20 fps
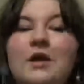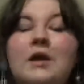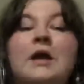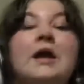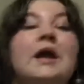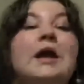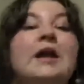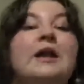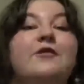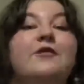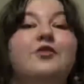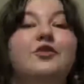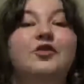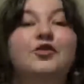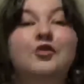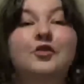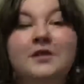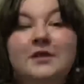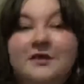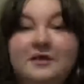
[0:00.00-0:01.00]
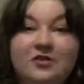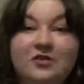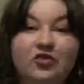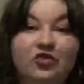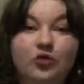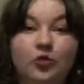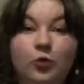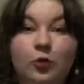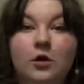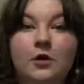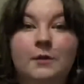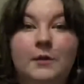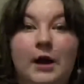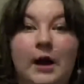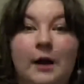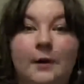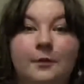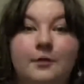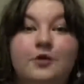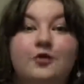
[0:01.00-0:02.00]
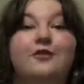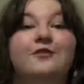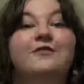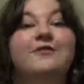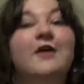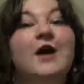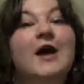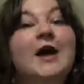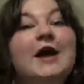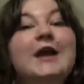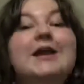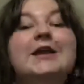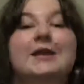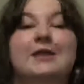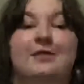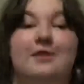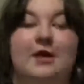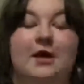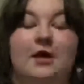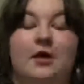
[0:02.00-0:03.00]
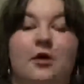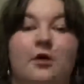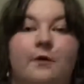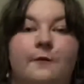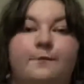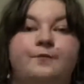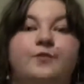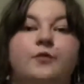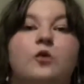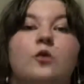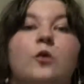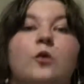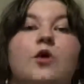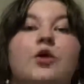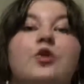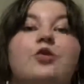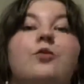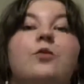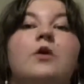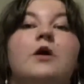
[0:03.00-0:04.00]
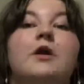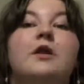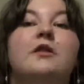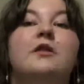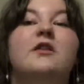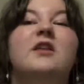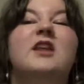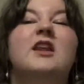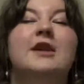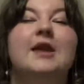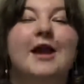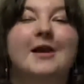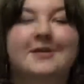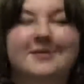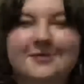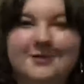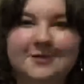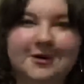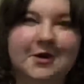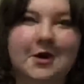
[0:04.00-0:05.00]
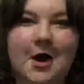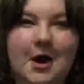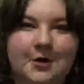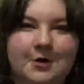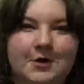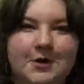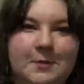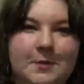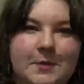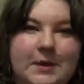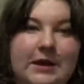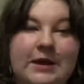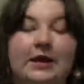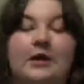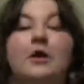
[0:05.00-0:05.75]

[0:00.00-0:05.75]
And if you do this as your warm-up, you'll find in there where you want the nice staccato to be.